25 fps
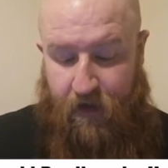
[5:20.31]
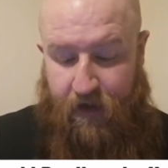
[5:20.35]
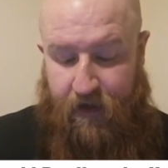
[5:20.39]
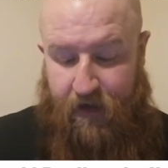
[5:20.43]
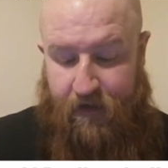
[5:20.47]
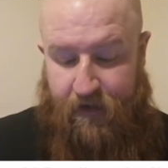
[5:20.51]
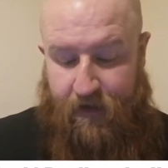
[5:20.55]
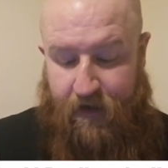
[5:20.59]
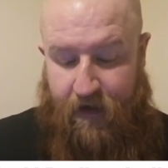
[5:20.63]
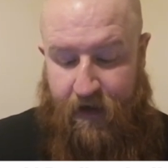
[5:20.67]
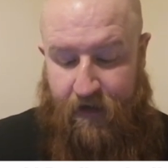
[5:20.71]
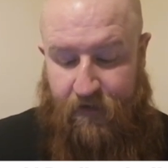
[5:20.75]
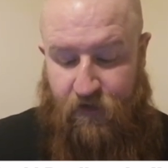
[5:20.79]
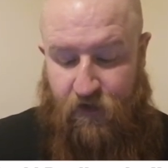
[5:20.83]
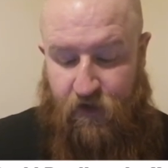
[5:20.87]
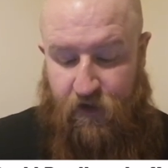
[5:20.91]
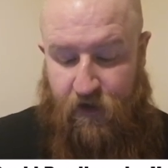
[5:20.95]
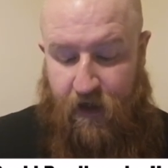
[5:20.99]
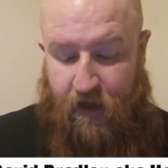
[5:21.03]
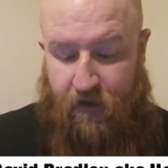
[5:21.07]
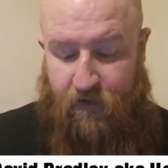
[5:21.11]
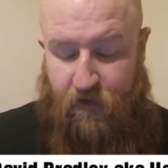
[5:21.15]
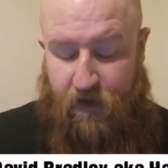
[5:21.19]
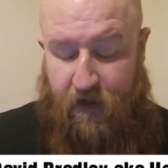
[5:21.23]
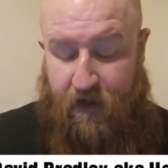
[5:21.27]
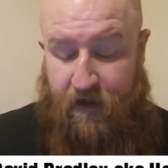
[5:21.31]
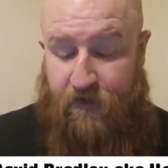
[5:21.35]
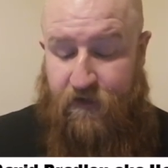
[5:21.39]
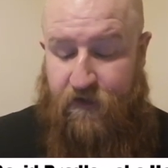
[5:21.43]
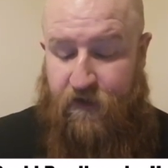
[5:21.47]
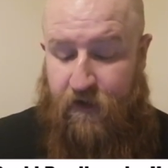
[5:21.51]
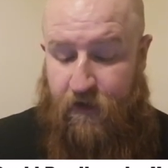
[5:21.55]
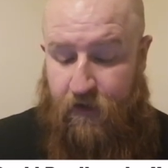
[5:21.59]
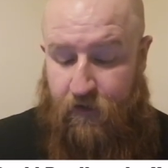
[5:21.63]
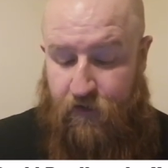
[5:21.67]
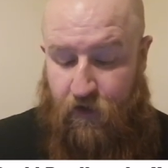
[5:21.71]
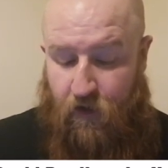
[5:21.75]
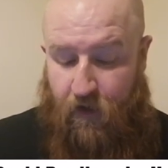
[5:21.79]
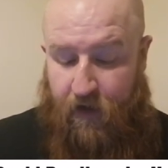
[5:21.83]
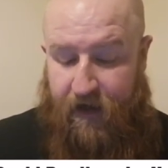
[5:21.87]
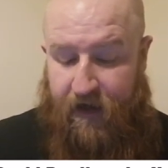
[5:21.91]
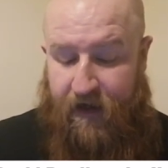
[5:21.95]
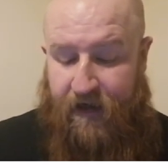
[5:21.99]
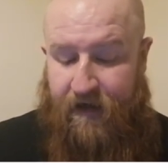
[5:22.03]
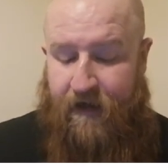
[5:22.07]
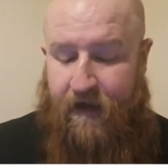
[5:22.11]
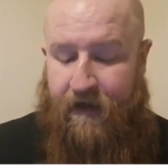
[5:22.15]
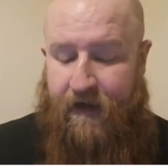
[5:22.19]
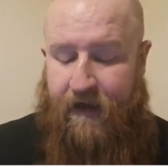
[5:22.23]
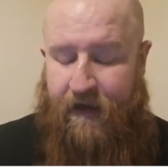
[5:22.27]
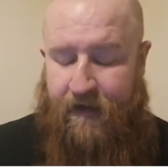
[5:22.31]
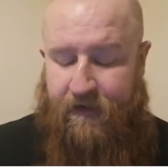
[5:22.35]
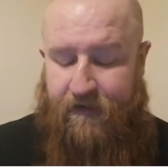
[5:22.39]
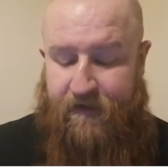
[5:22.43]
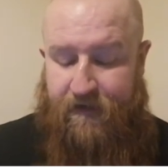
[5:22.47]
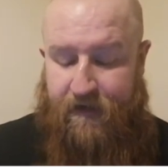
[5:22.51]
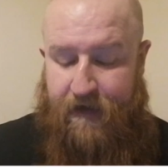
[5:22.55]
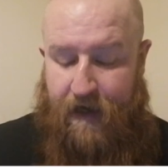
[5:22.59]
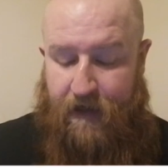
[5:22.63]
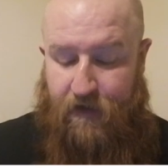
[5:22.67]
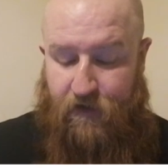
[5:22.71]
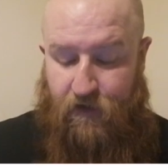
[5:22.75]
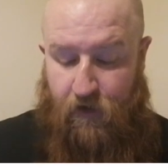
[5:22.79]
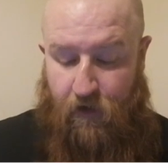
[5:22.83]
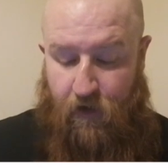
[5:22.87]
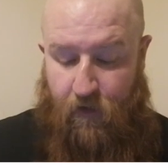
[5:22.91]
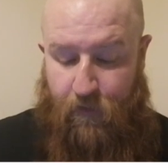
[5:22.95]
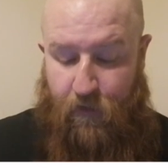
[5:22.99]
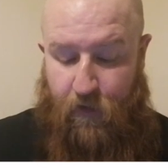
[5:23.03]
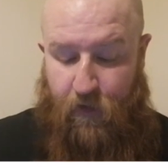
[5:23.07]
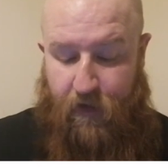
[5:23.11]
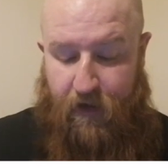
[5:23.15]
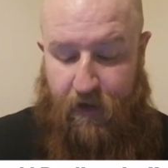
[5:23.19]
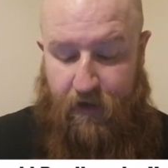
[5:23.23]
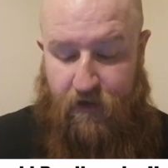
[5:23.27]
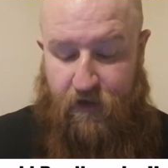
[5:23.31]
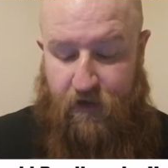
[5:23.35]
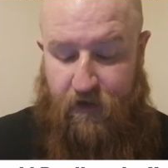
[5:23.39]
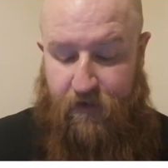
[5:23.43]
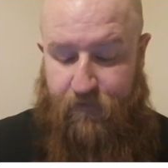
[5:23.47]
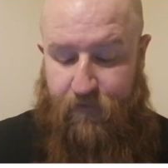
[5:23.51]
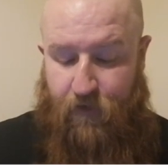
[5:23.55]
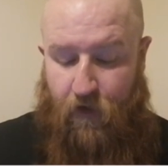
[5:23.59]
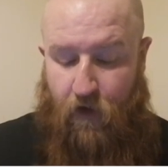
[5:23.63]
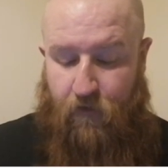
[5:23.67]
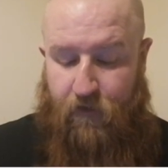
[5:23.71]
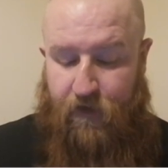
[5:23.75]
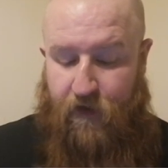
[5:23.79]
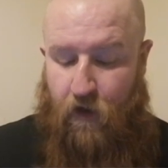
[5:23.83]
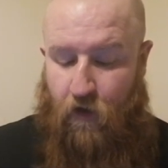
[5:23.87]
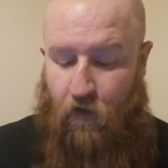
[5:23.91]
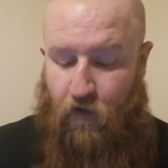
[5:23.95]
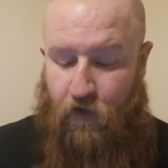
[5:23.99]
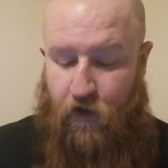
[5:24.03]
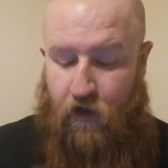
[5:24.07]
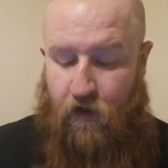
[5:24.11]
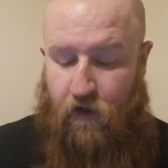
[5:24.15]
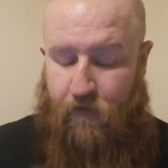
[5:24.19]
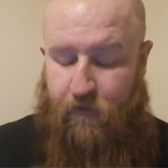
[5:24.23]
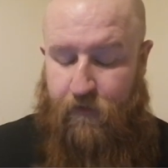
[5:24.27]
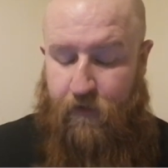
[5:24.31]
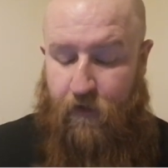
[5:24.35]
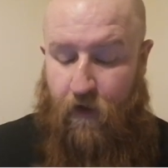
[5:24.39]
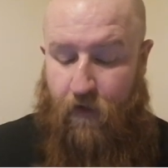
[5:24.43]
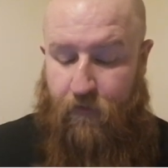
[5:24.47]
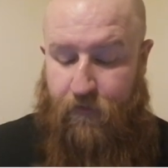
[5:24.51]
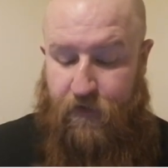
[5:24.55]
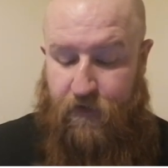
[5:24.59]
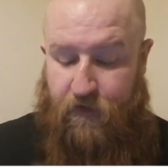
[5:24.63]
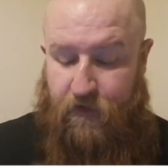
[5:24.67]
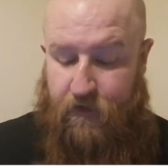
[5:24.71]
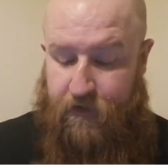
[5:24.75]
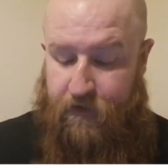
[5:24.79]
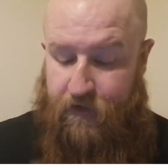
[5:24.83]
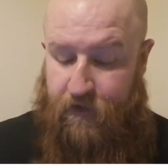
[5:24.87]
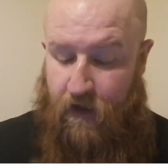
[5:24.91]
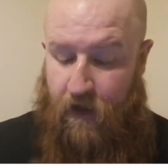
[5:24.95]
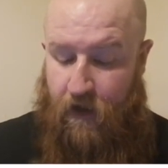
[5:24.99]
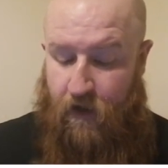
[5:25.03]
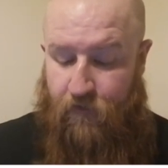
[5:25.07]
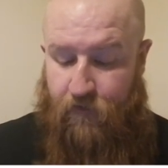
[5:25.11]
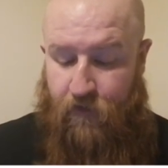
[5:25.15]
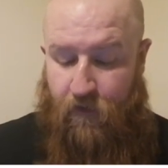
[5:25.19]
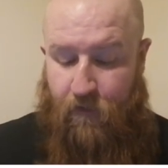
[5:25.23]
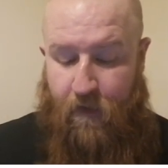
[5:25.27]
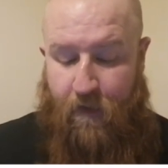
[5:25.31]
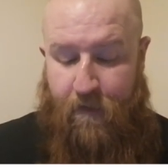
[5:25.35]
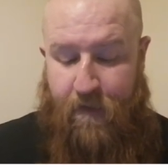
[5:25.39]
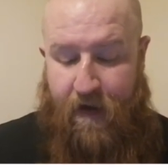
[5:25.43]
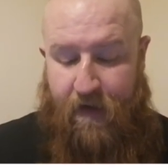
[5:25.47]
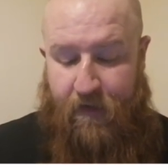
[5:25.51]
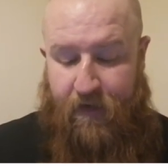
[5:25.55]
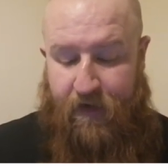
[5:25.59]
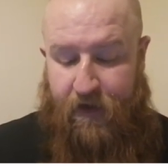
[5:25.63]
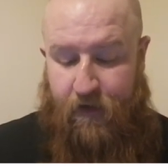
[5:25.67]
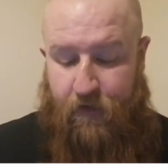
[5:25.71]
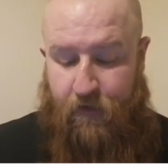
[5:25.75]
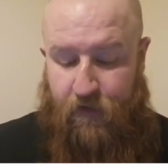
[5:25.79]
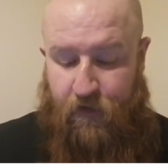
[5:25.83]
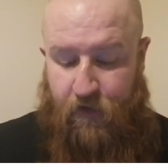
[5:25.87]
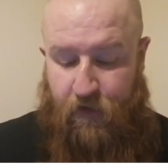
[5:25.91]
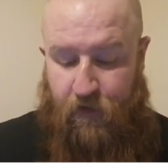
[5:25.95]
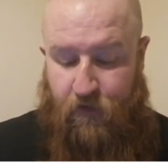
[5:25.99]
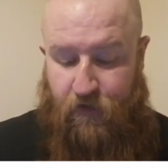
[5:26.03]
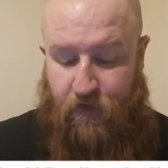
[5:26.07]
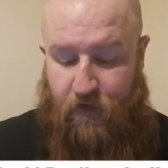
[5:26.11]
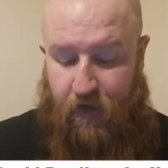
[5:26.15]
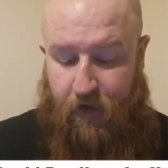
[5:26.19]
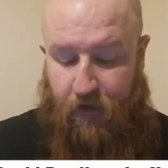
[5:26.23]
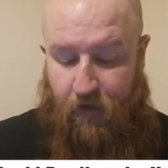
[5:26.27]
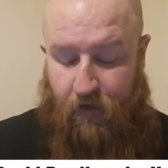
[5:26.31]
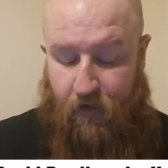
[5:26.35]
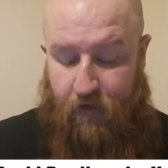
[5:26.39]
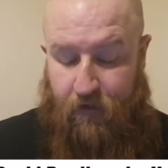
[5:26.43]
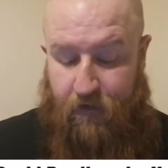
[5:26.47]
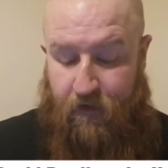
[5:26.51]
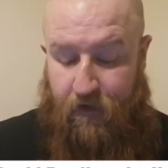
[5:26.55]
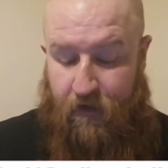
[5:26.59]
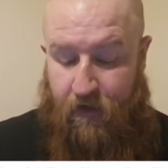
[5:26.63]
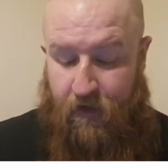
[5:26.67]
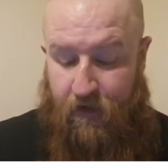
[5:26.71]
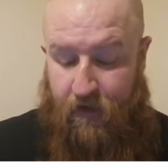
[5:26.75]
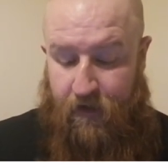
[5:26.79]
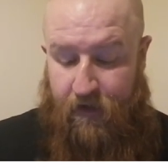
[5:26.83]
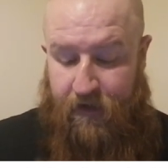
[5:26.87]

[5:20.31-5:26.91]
In an international operation involving undercover officers from America and New Zealand,